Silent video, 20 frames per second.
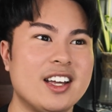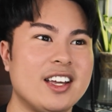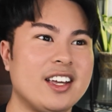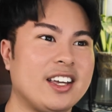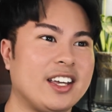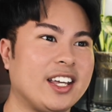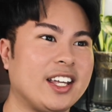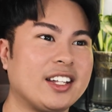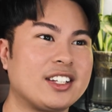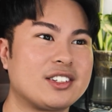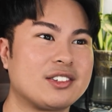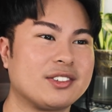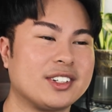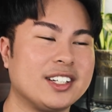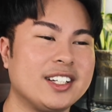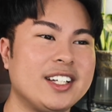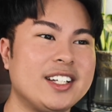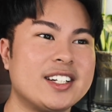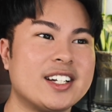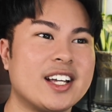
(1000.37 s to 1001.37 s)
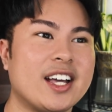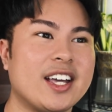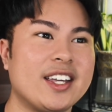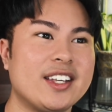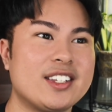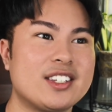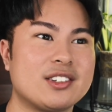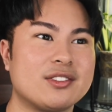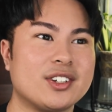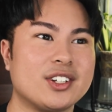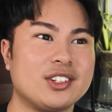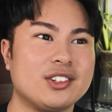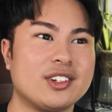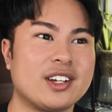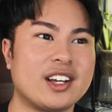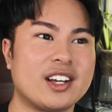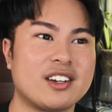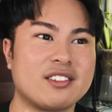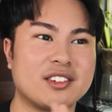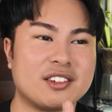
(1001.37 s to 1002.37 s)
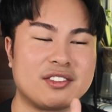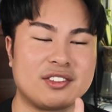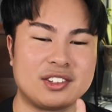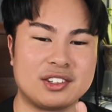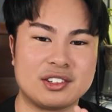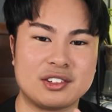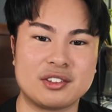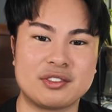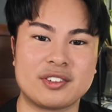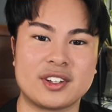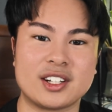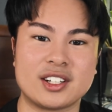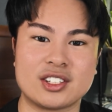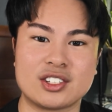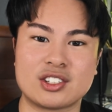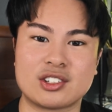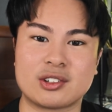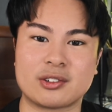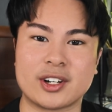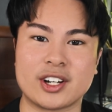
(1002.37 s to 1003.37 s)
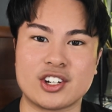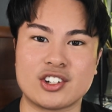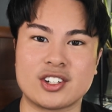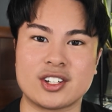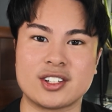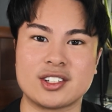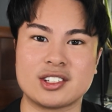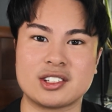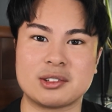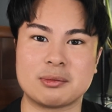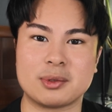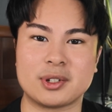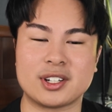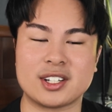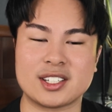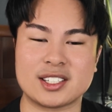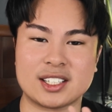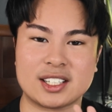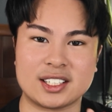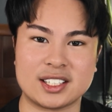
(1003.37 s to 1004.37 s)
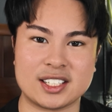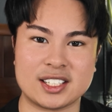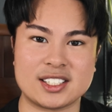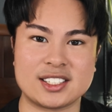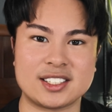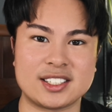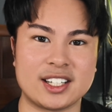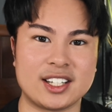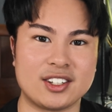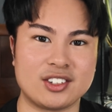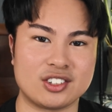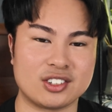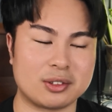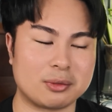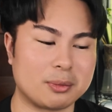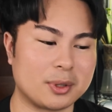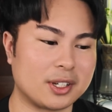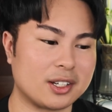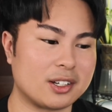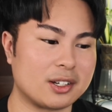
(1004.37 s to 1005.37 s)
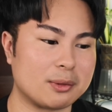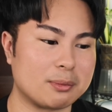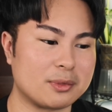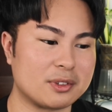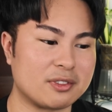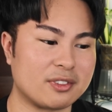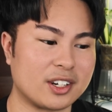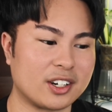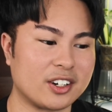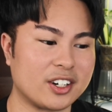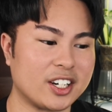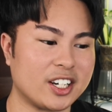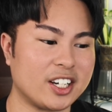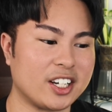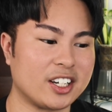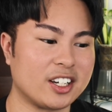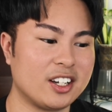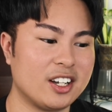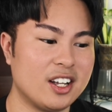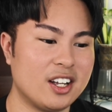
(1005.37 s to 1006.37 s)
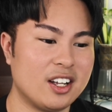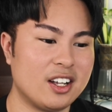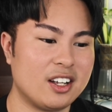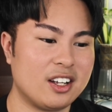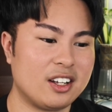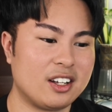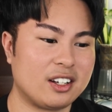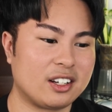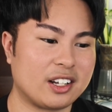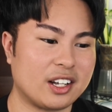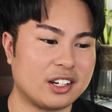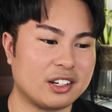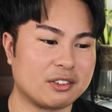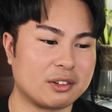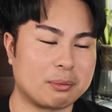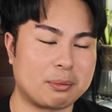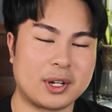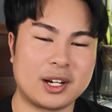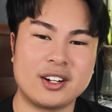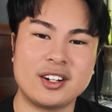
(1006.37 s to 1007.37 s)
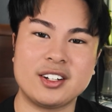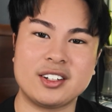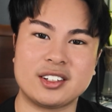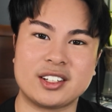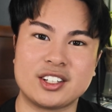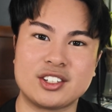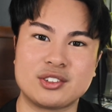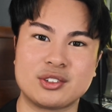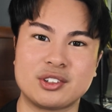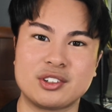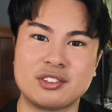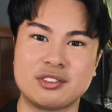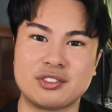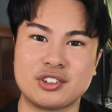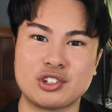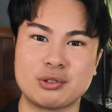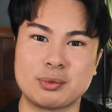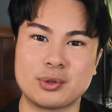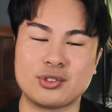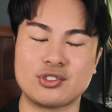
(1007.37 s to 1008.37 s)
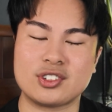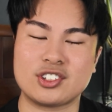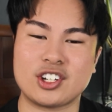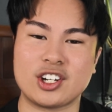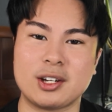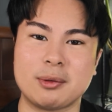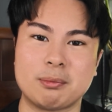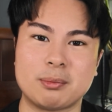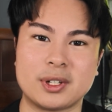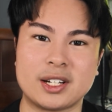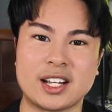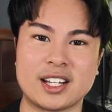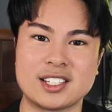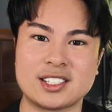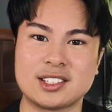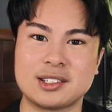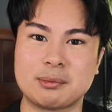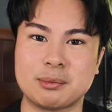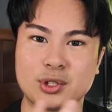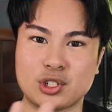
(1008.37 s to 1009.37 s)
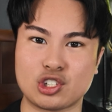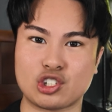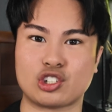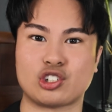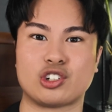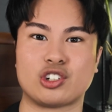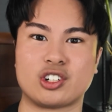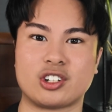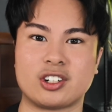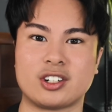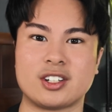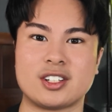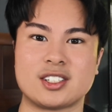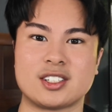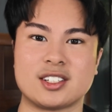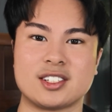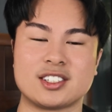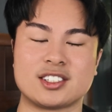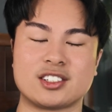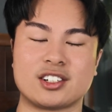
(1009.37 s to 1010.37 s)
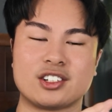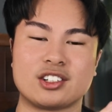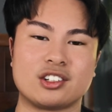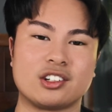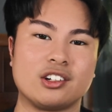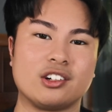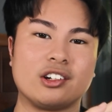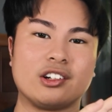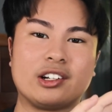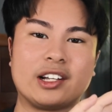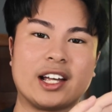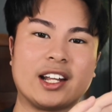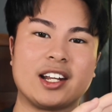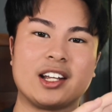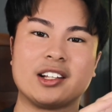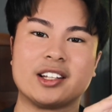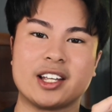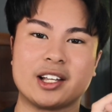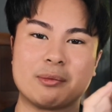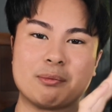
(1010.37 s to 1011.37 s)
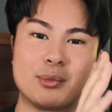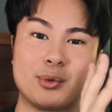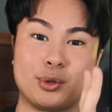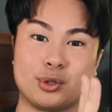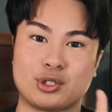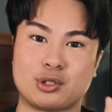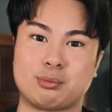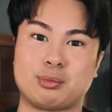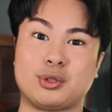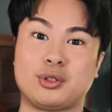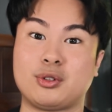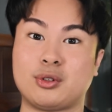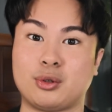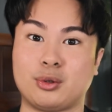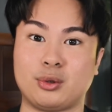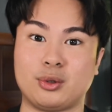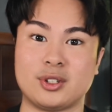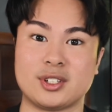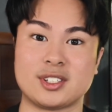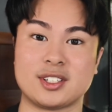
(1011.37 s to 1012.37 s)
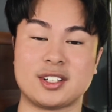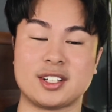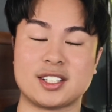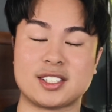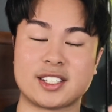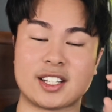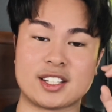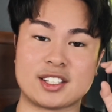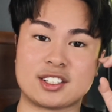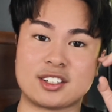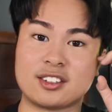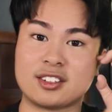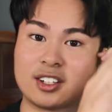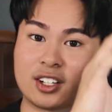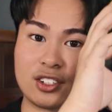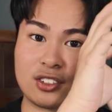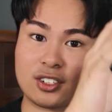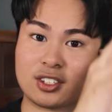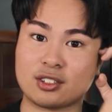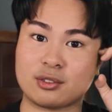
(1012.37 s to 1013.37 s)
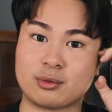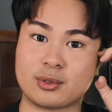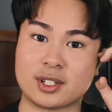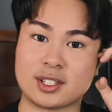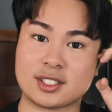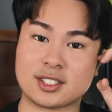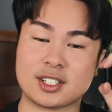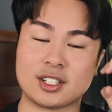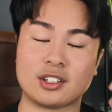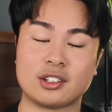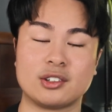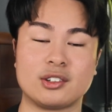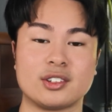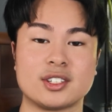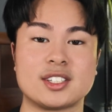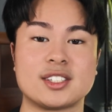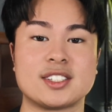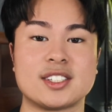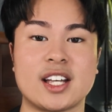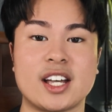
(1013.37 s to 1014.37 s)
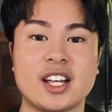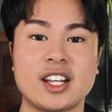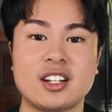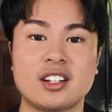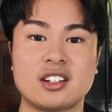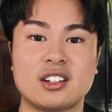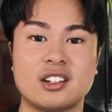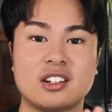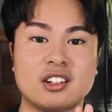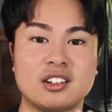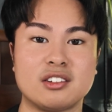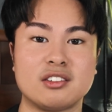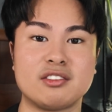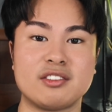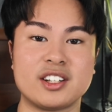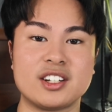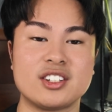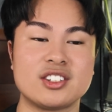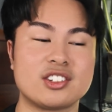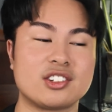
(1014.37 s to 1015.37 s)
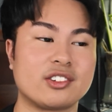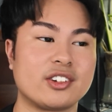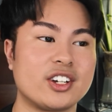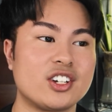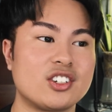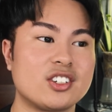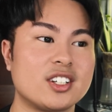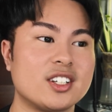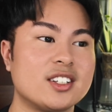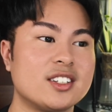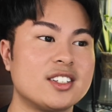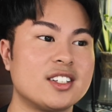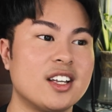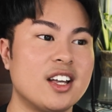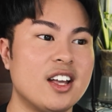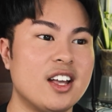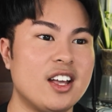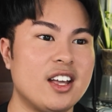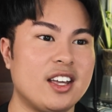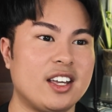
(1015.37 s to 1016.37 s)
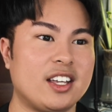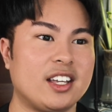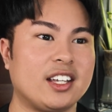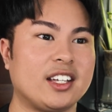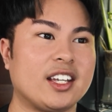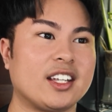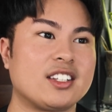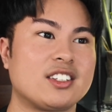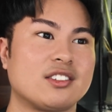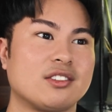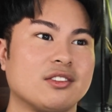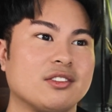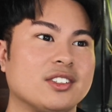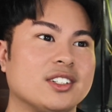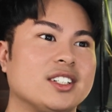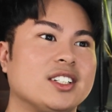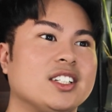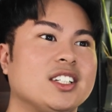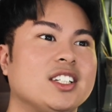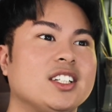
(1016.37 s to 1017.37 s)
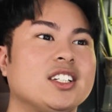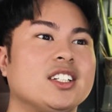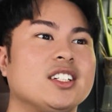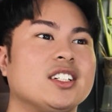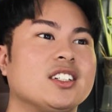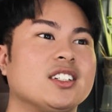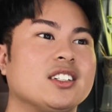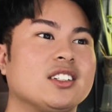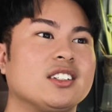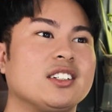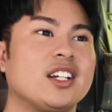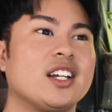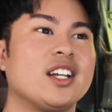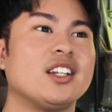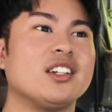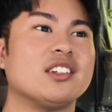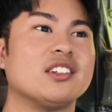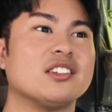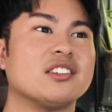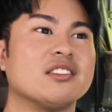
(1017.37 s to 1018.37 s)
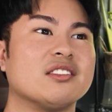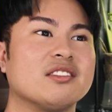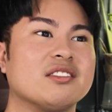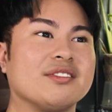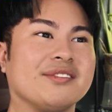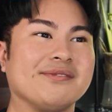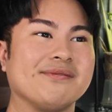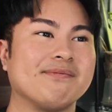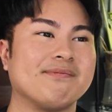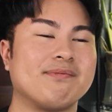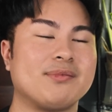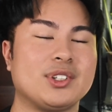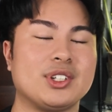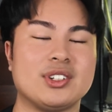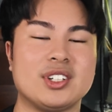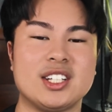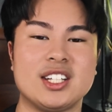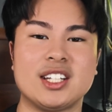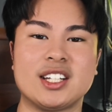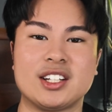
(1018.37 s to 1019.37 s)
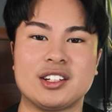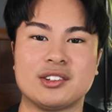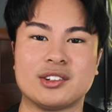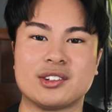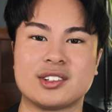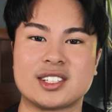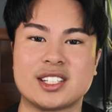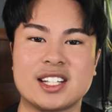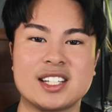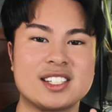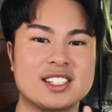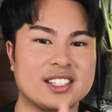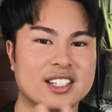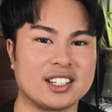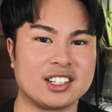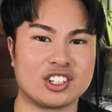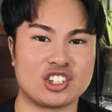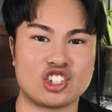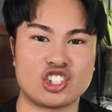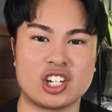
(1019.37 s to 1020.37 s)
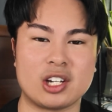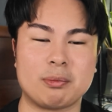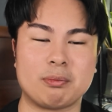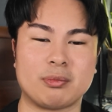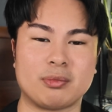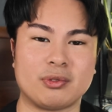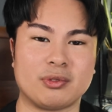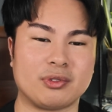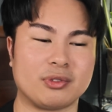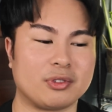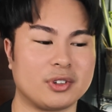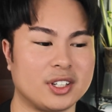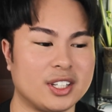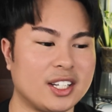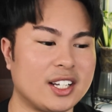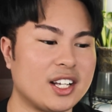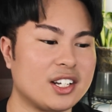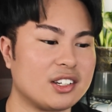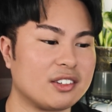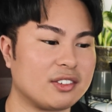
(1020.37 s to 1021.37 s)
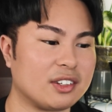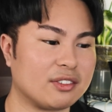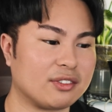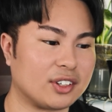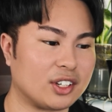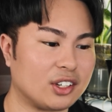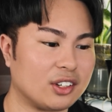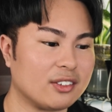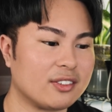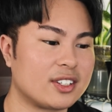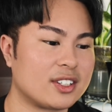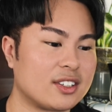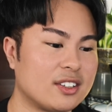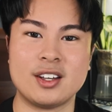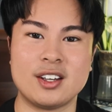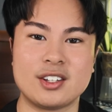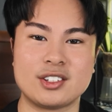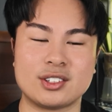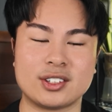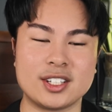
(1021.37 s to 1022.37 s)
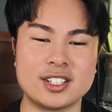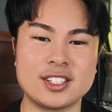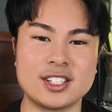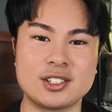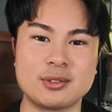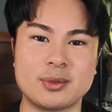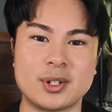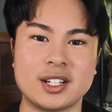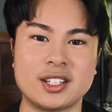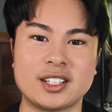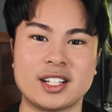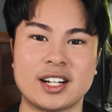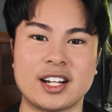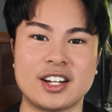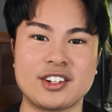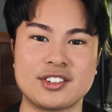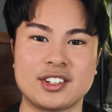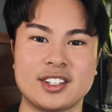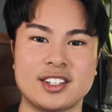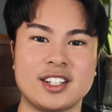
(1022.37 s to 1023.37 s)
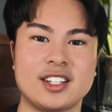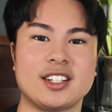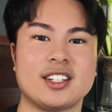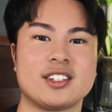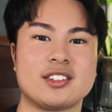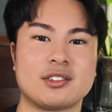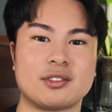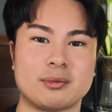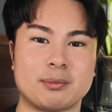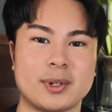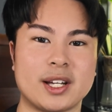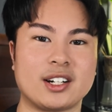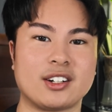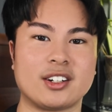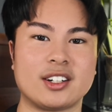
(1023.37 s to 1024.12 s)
It's really nice when you have a few fenestrations because at this stage it becomes very kind of apparent, that sort of fishbone shape, but as it matures and starts getting like multiple holes in the center, not just one single set of fenestrations, it gets really kind of unique and grotesque and the shape really kind of evolves. So this is one that I actually think is better to